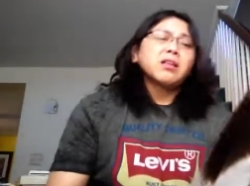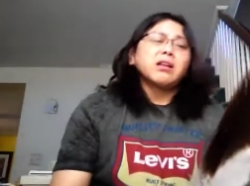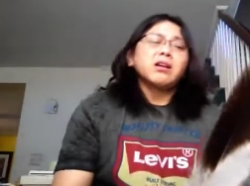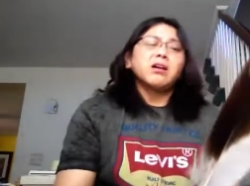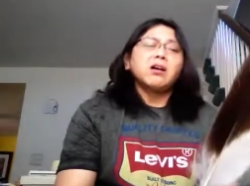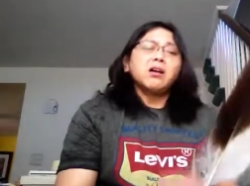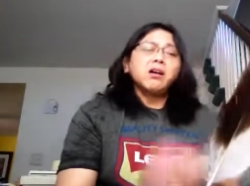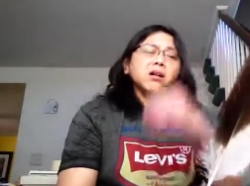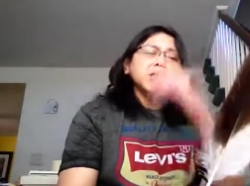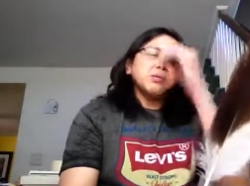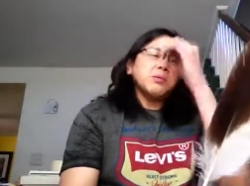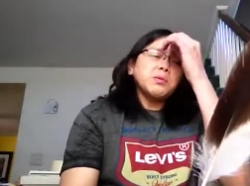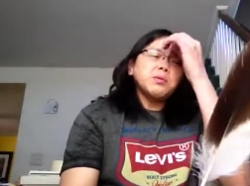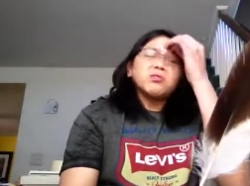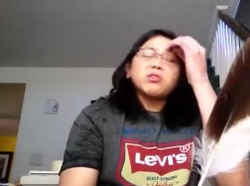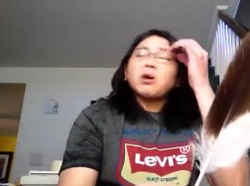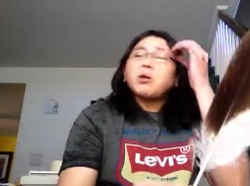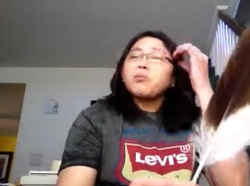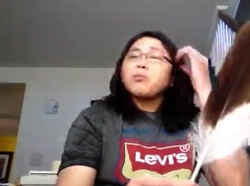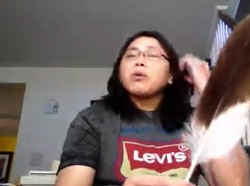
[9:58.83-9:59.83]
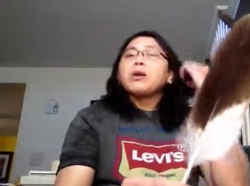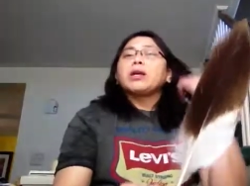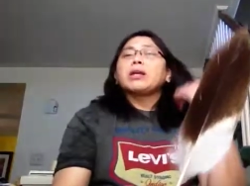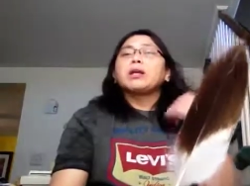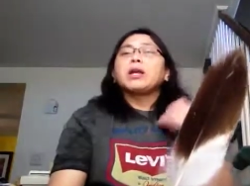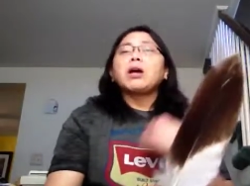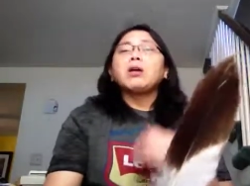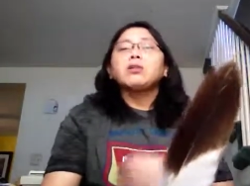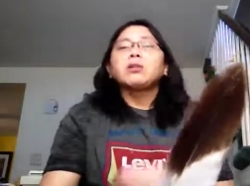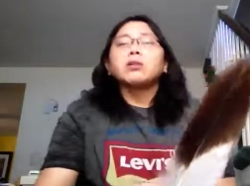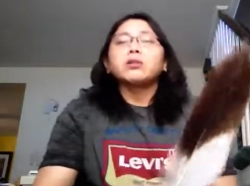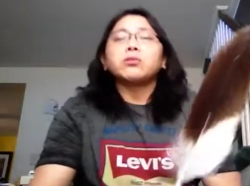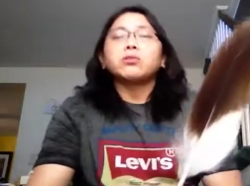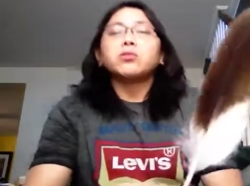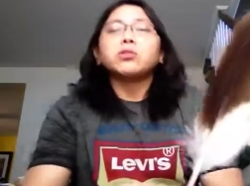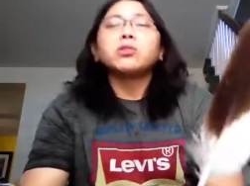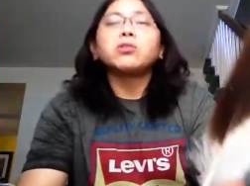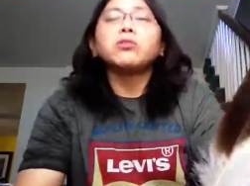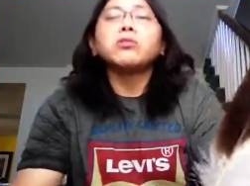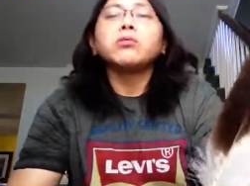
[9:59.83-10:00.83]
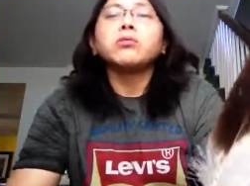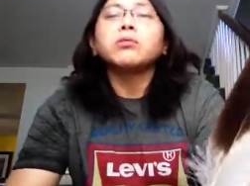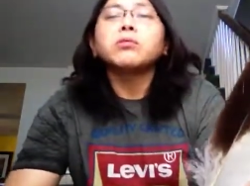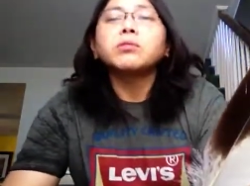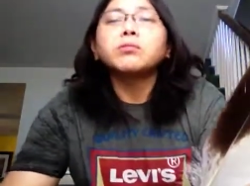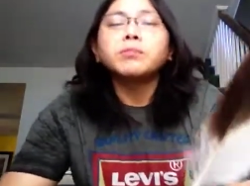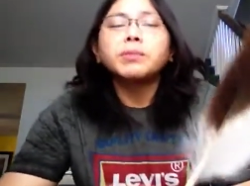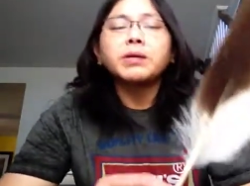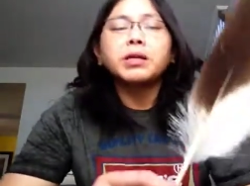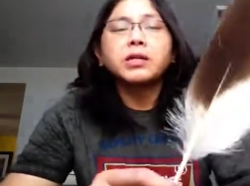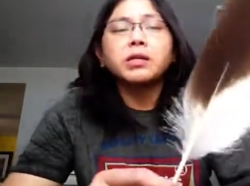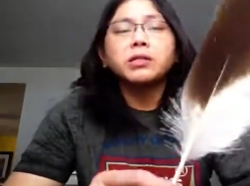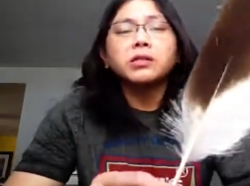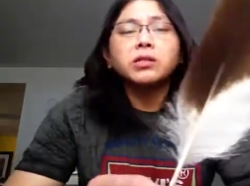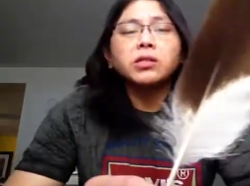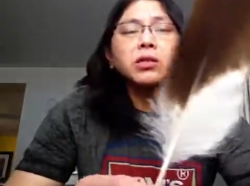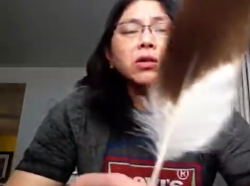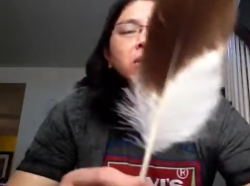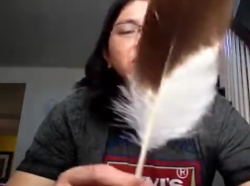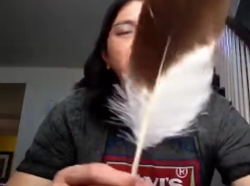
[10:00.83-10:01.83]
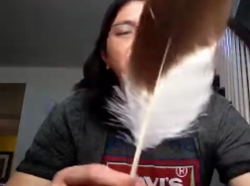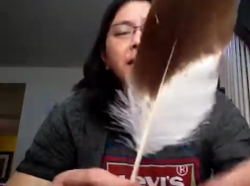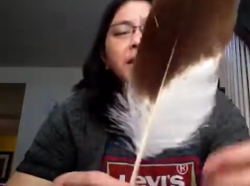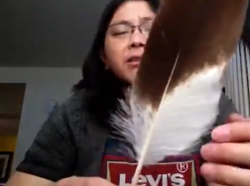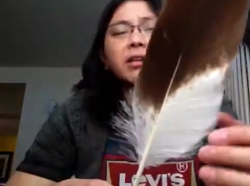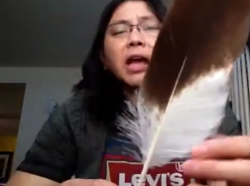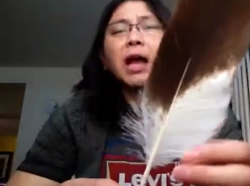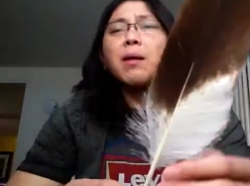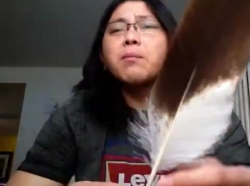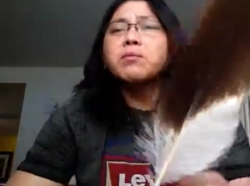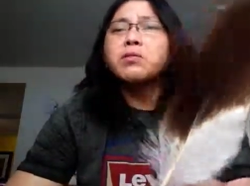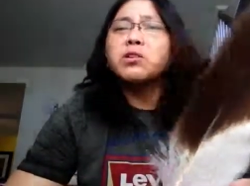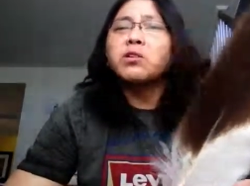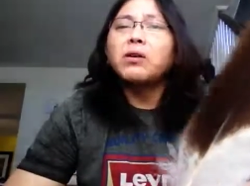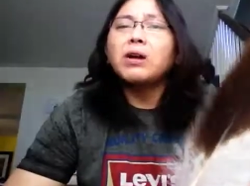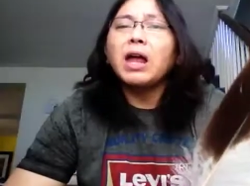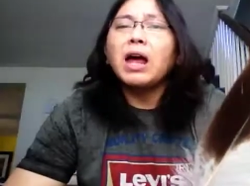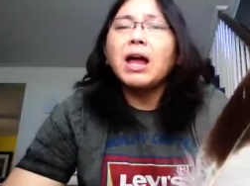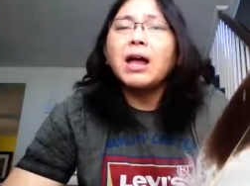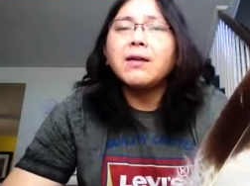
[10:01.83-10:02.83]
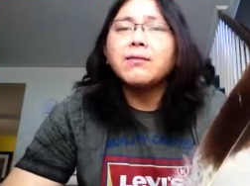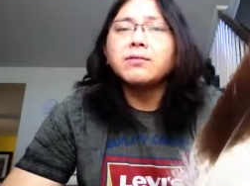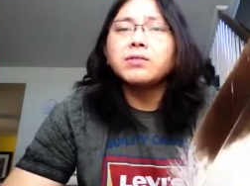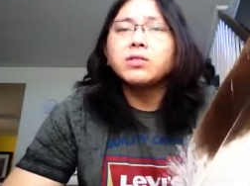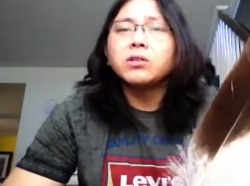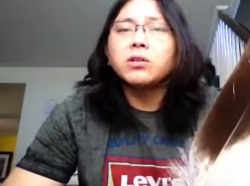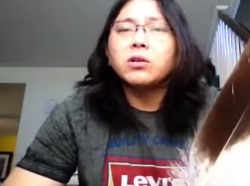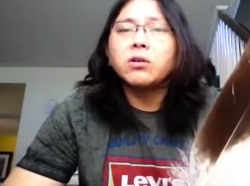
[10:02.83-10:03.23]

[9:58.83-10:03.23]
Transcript: Uh, let me try and break it down to you too, because you know a lot of times in our lives, you